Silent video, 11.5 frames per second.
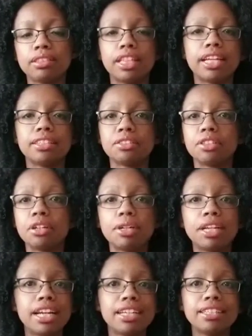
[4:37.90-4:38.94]
then go
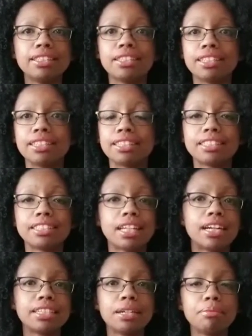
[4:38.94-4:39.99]
ahead and
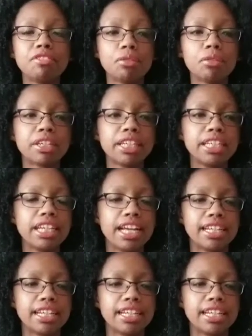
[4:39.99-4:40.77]
sign up for it.